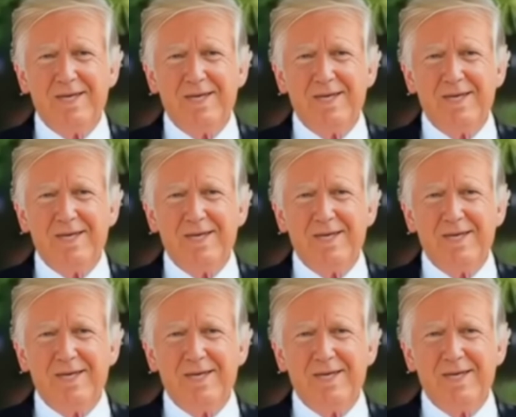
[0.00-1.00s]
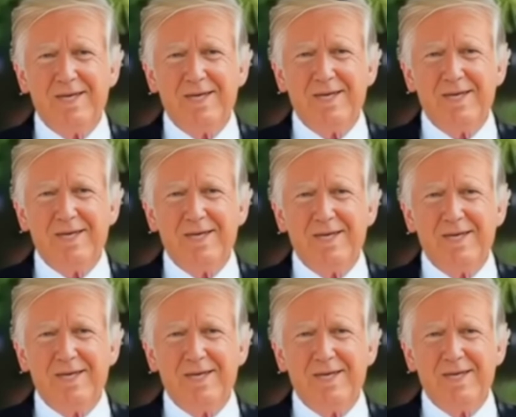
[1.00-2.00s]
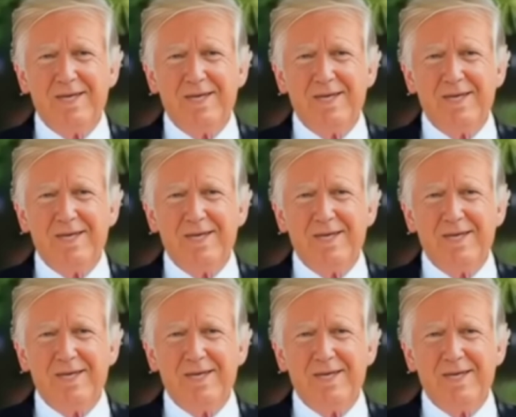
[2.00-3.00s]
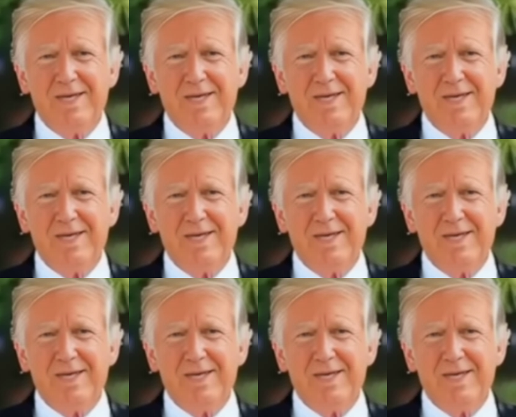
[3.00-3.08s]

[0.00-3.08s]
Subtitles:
This person isn't speaking.